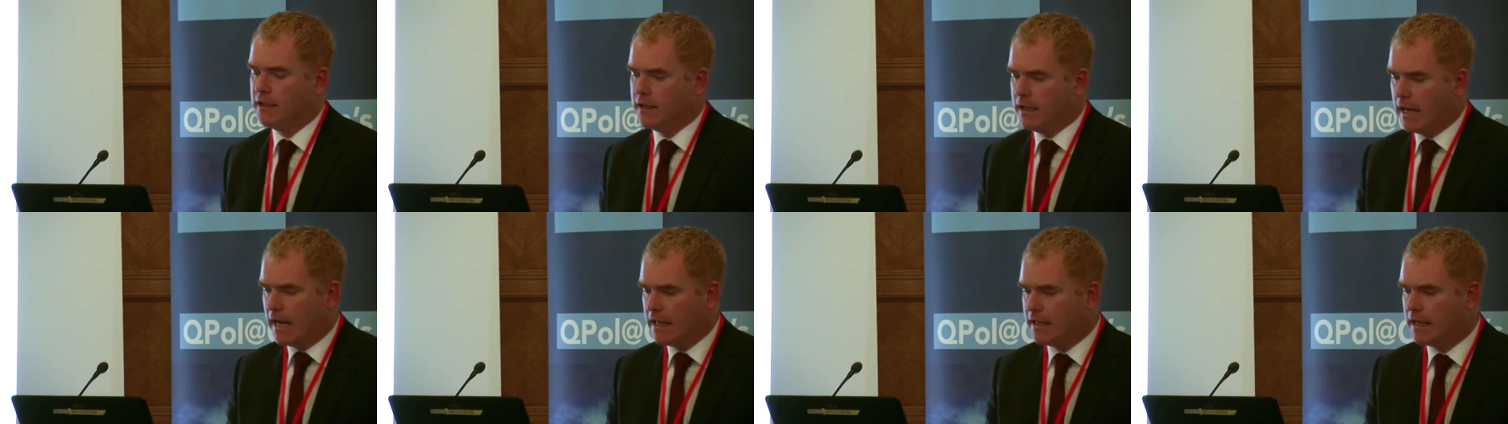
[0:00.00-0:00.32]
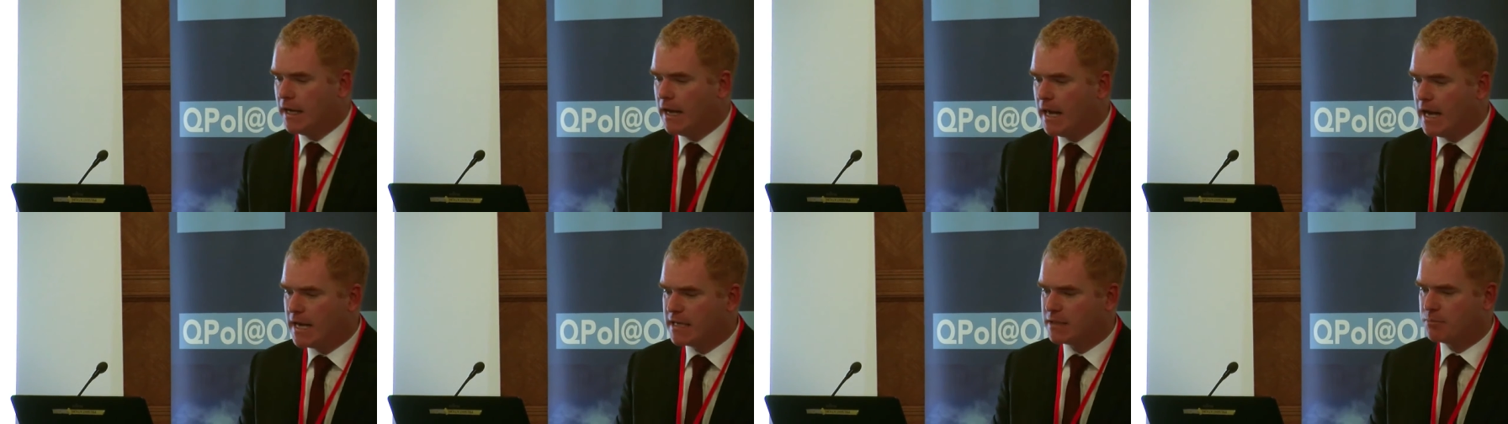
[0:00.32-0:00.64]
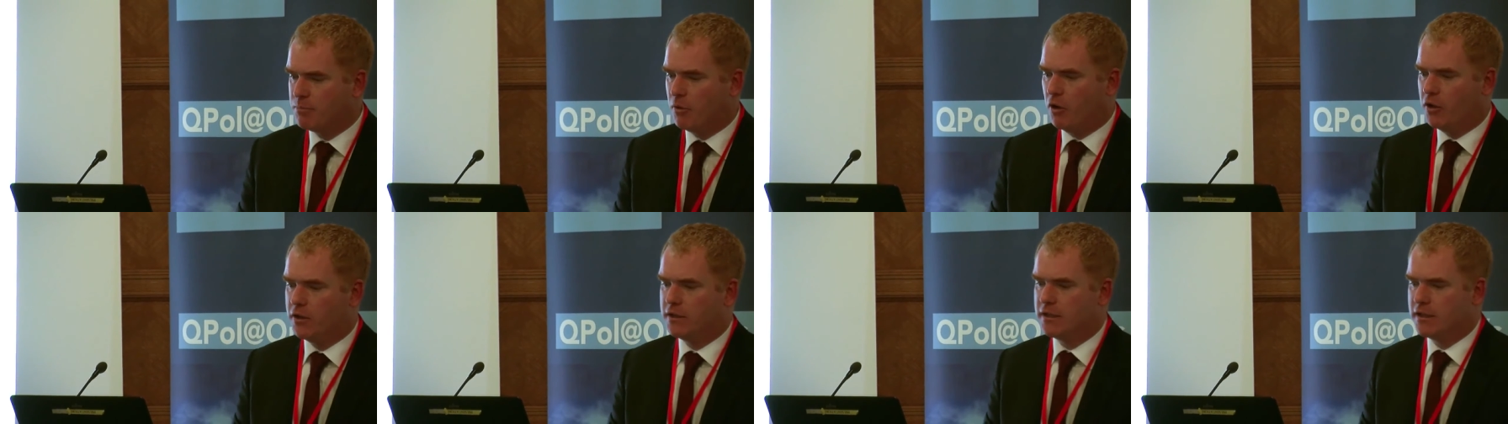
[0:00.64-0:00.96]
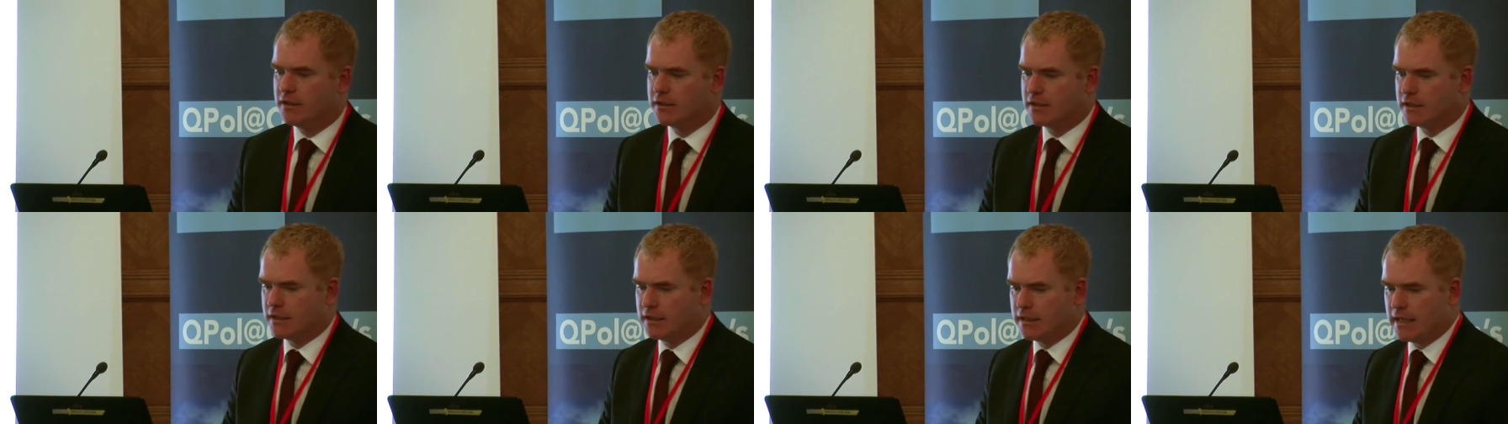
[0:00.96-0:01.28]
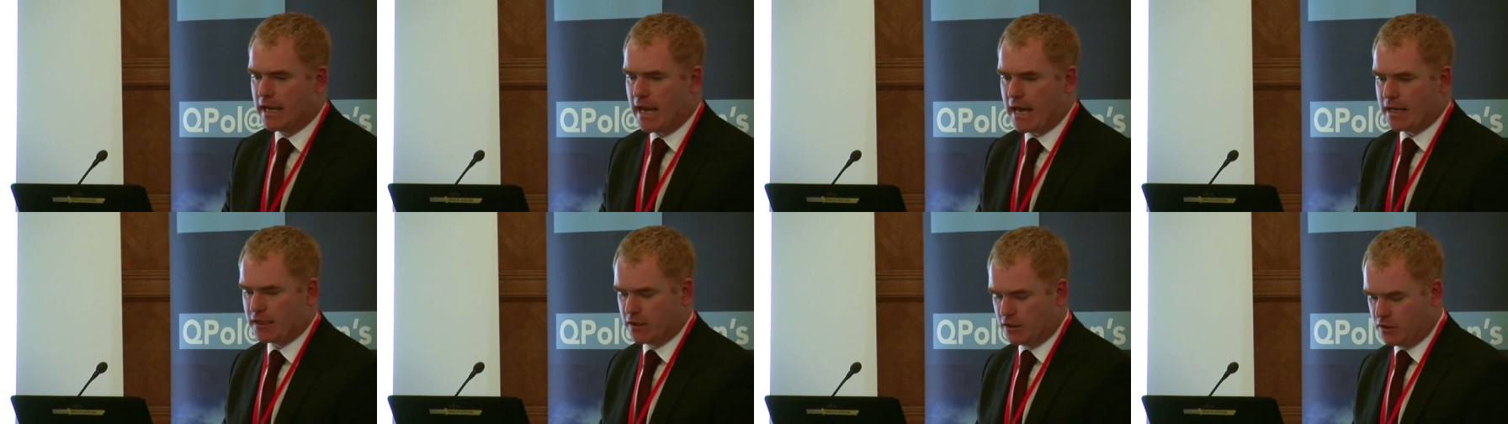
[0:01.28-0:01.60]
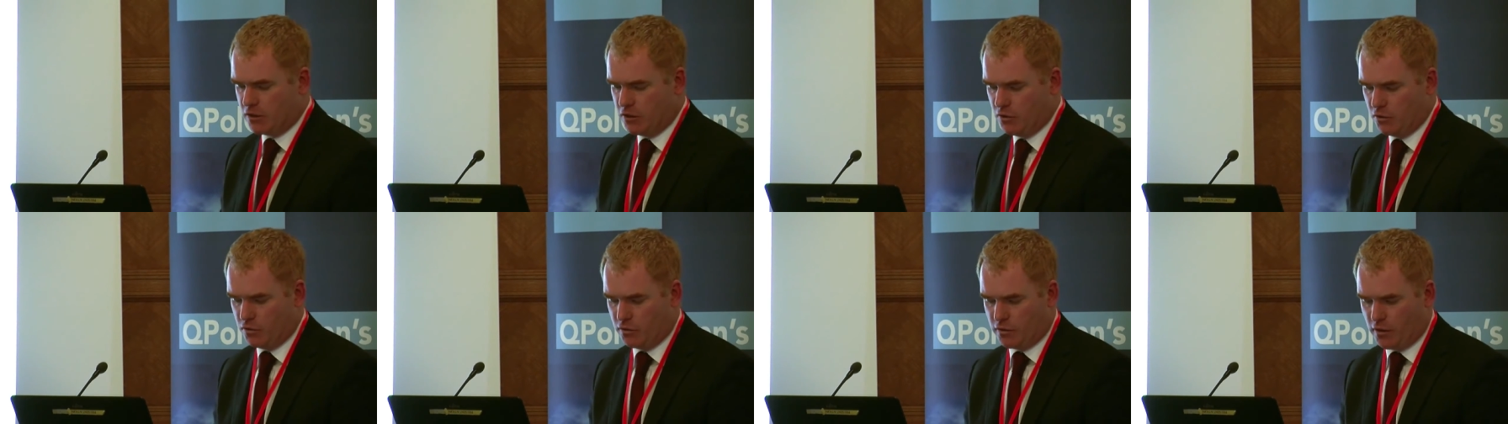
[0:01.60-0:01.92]
And the last point is the
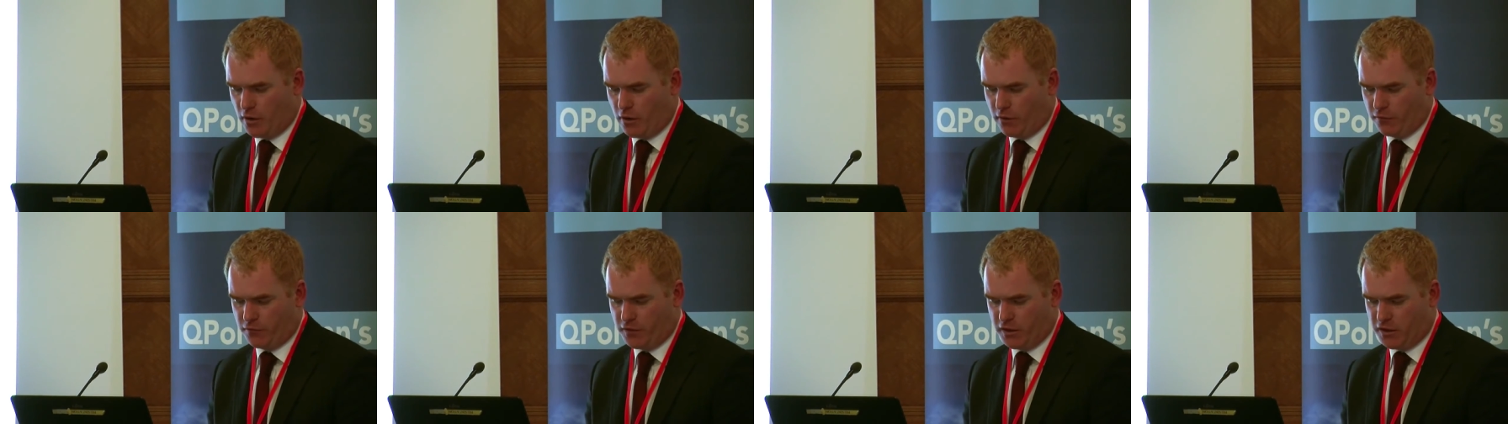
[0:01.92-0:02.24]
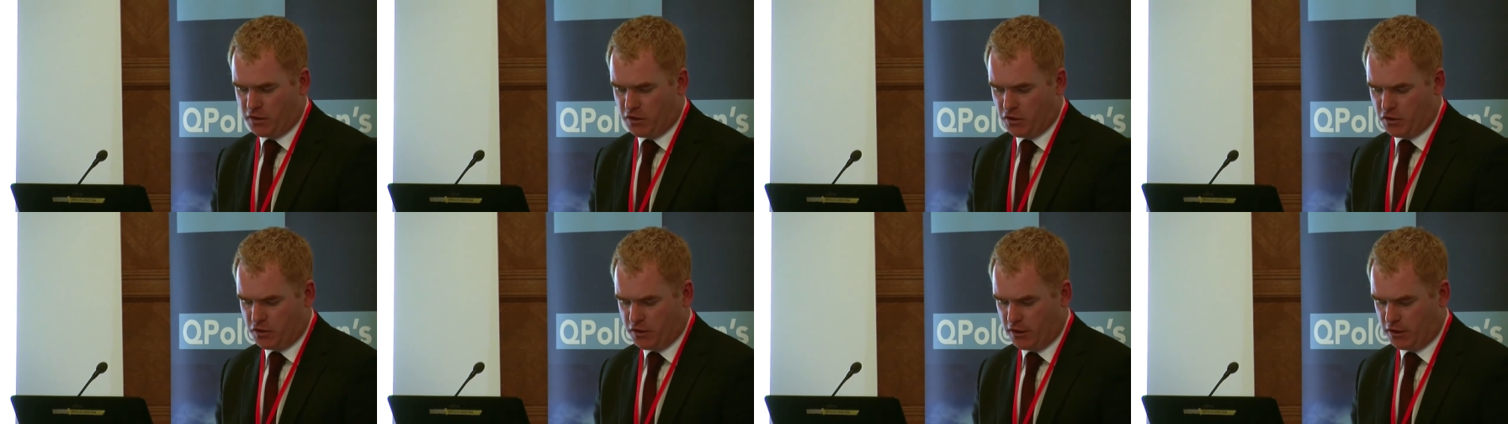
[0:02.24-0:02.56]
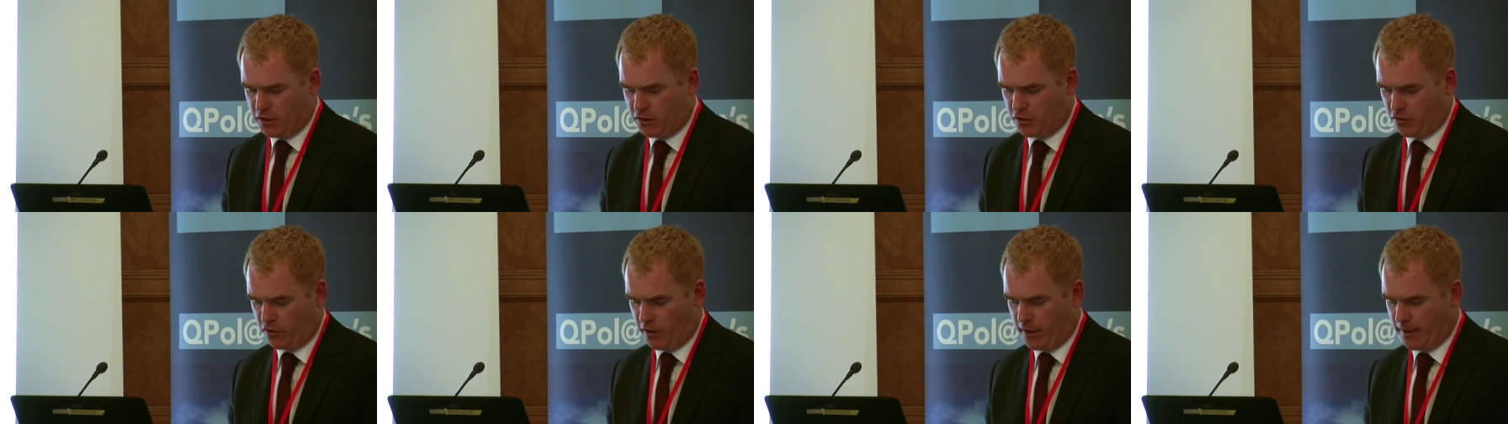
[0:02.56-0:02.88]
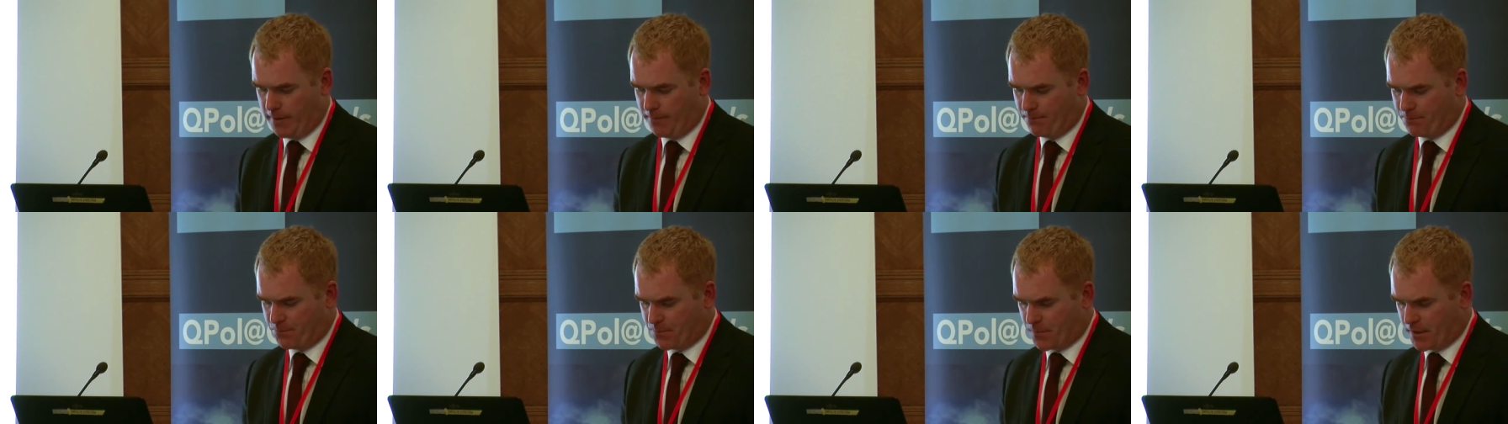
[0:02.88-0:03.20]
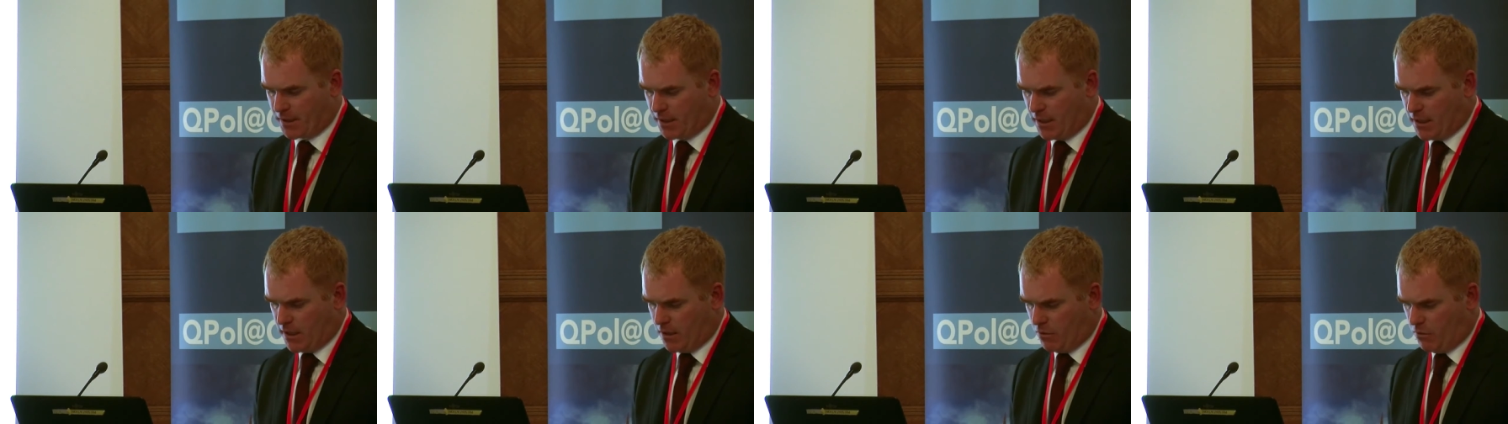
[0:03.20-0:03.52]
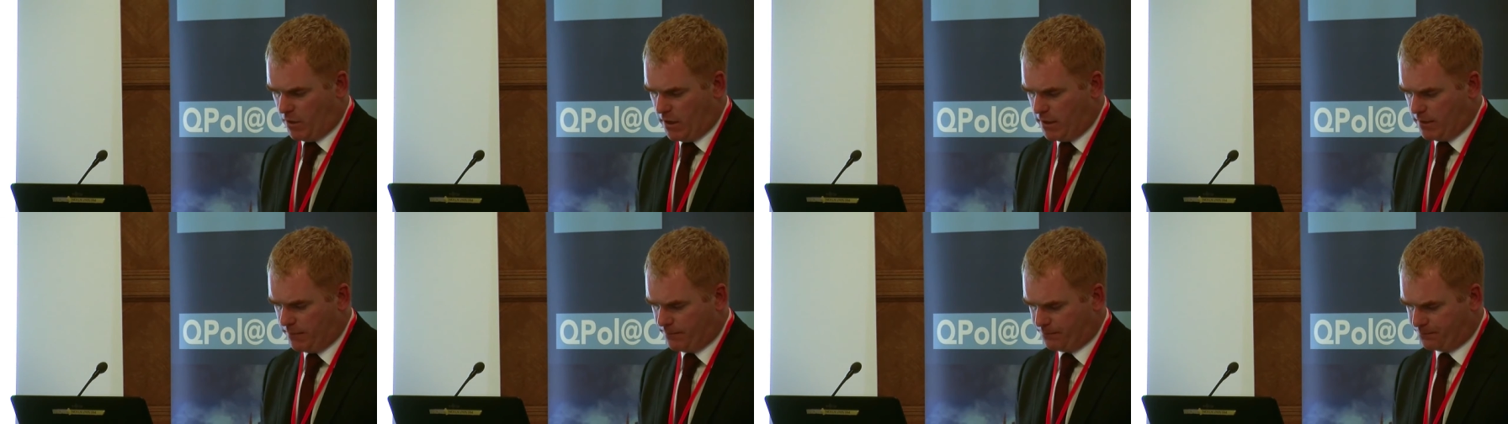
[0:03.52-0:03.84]
attitude of the judiciary.
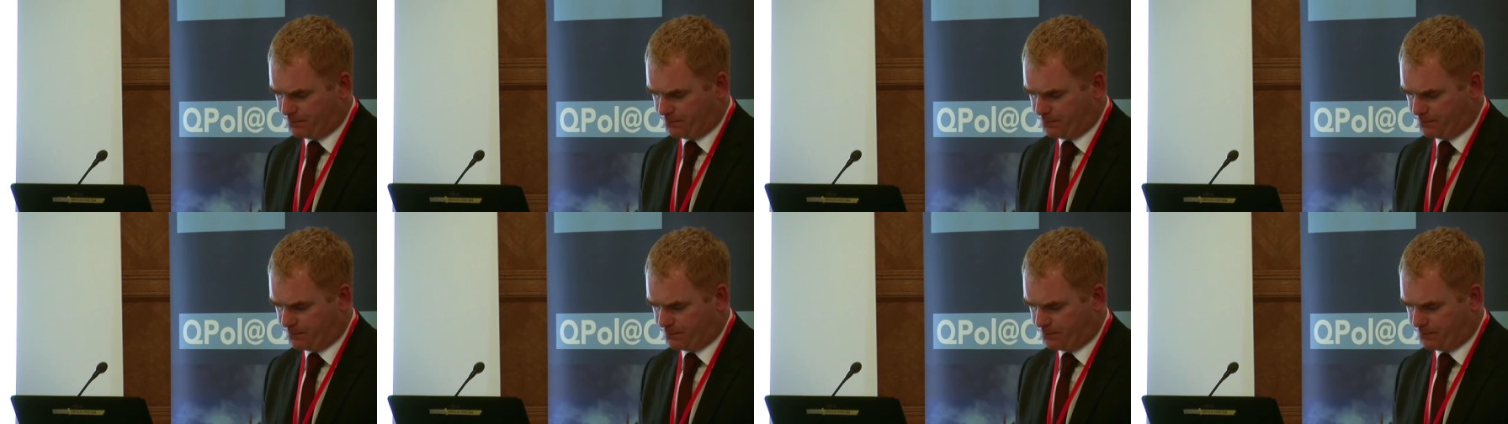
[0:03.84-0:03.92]
Well,